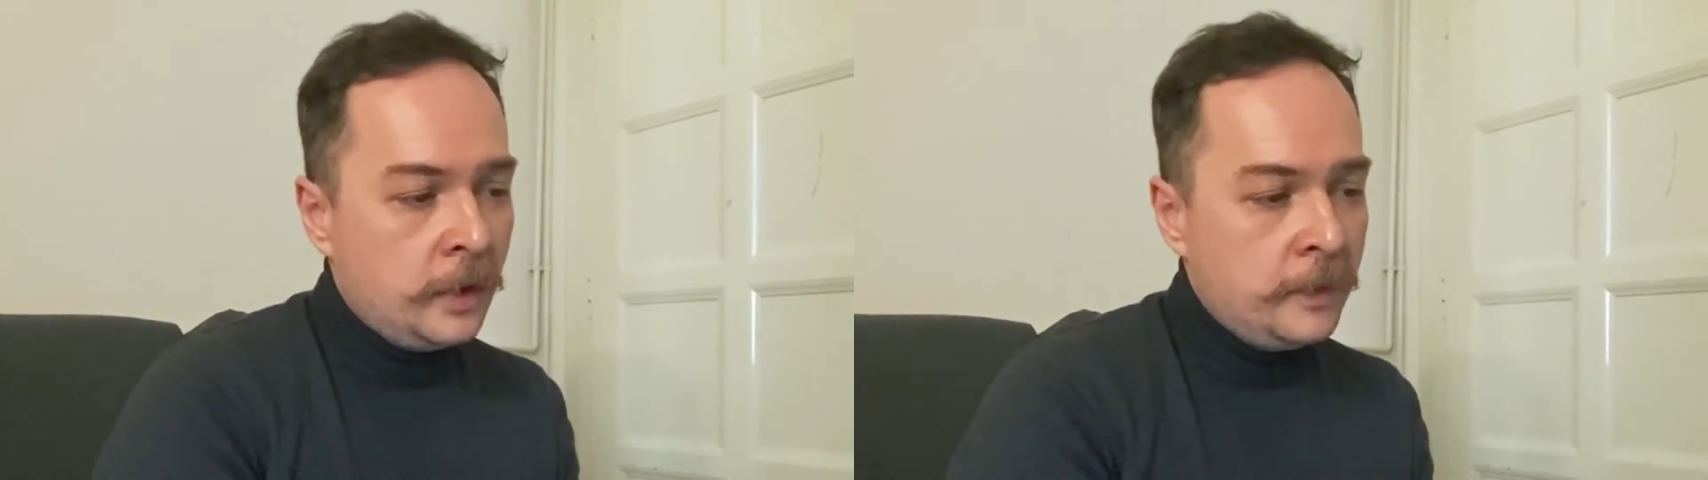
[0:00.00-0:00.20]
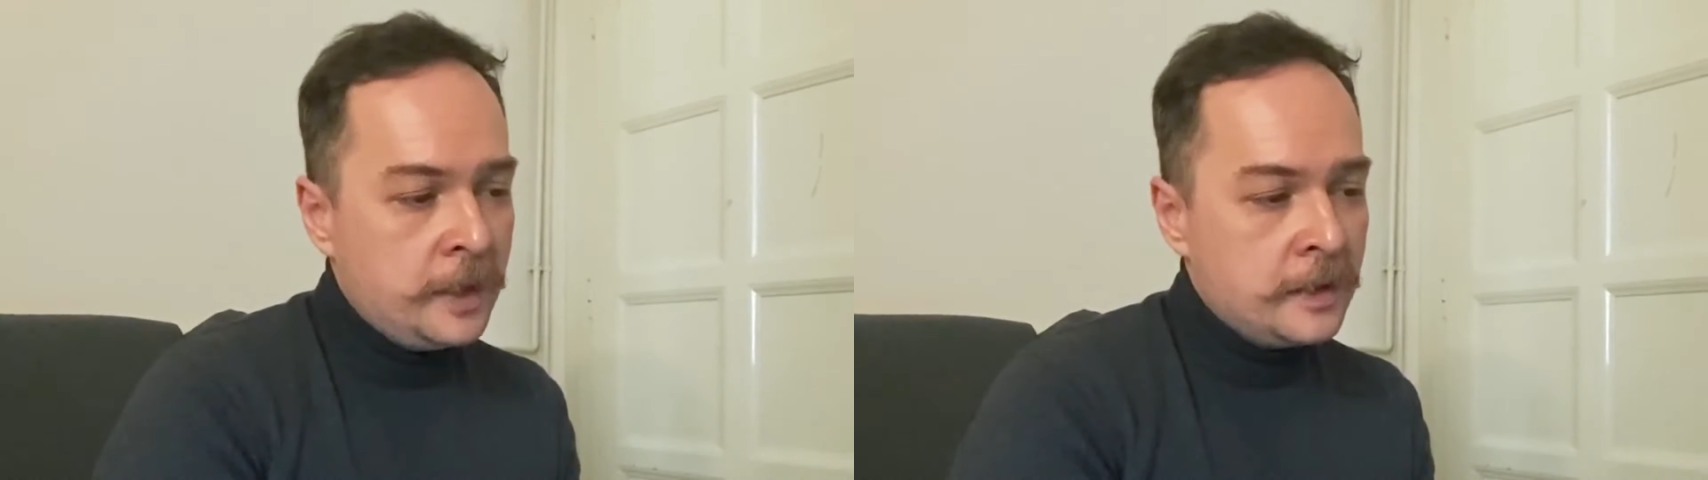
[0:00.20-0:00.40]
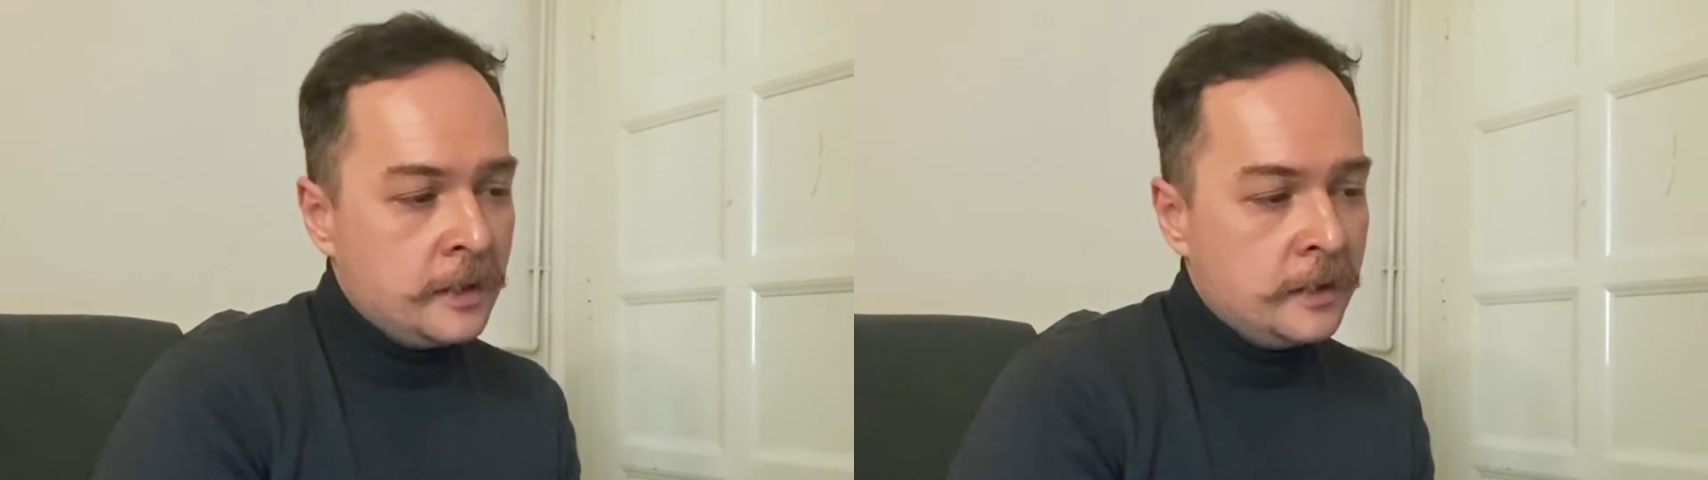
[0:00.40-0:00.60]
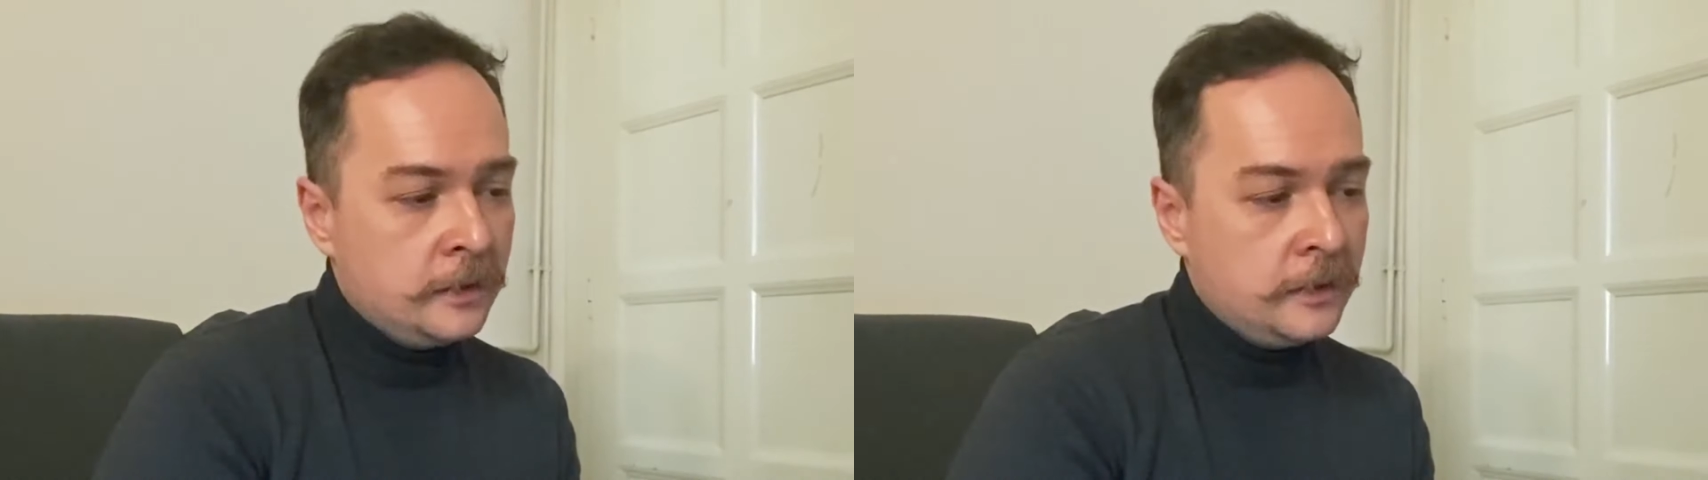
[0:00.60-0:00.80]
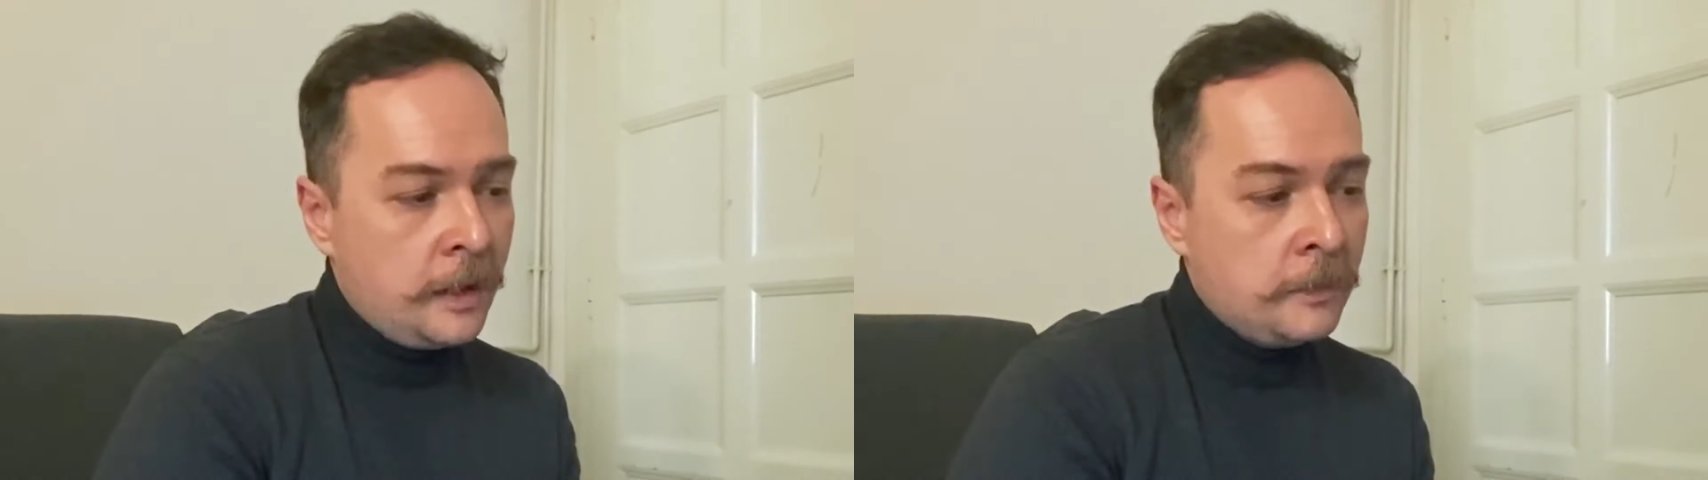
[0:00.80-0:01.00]
amazing
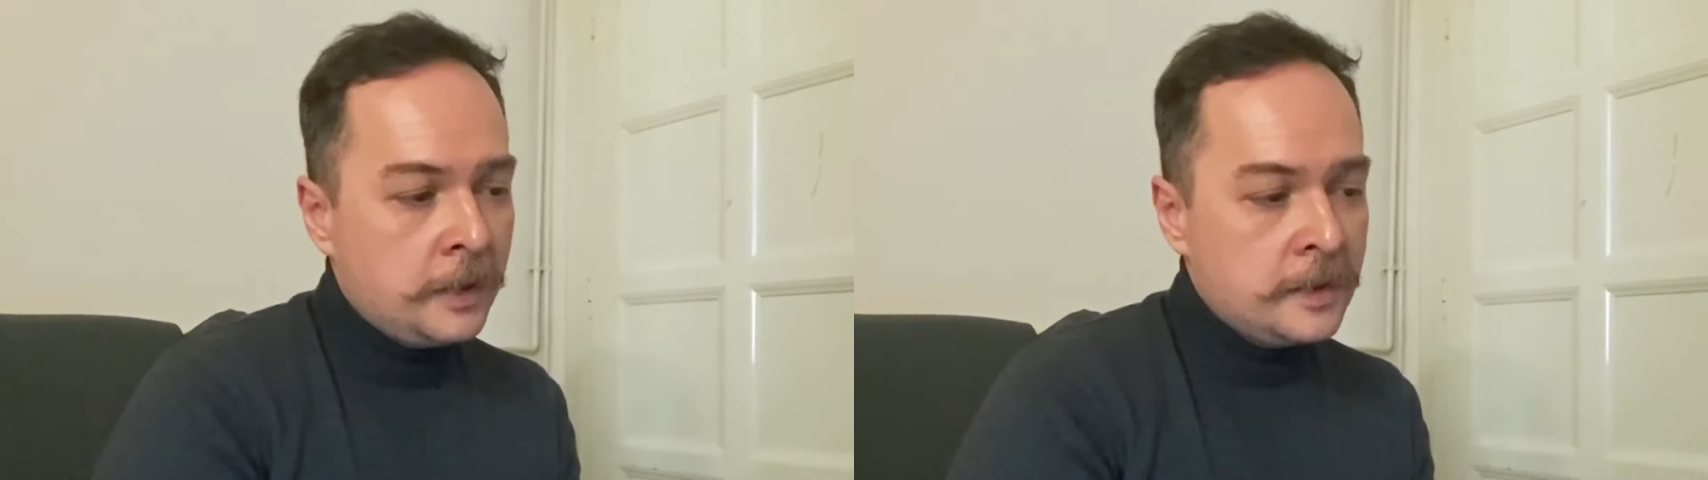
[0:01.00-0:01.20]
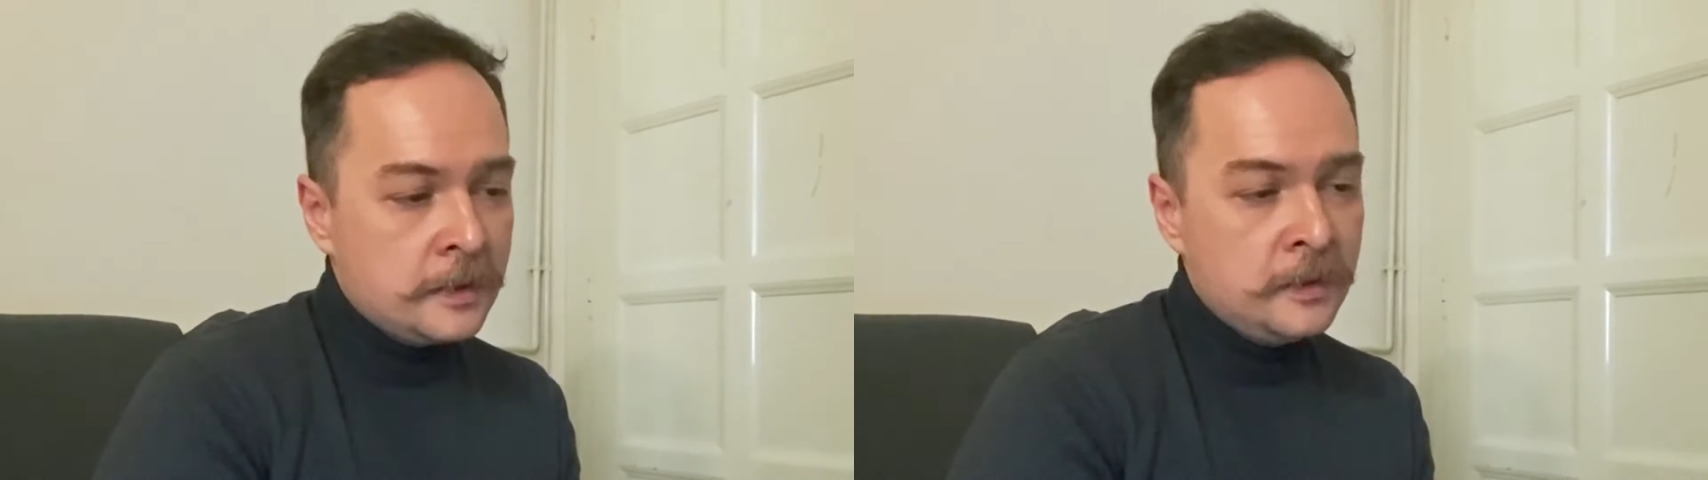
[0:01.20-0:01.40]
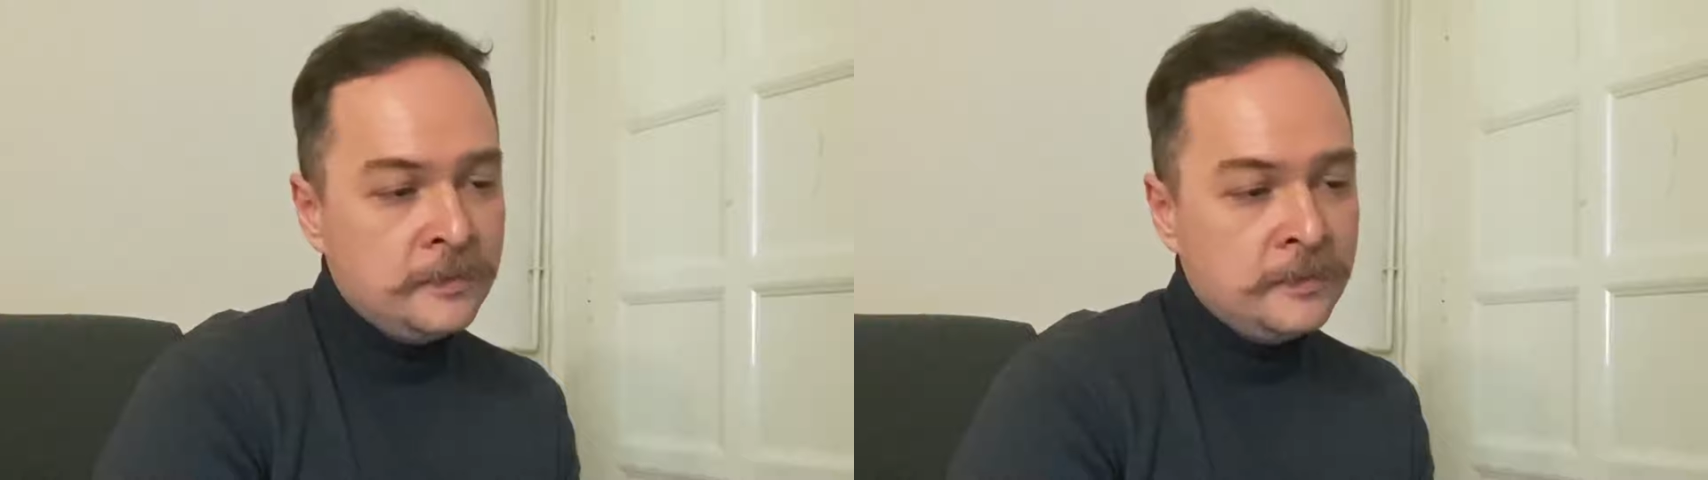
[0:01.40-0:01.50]
templates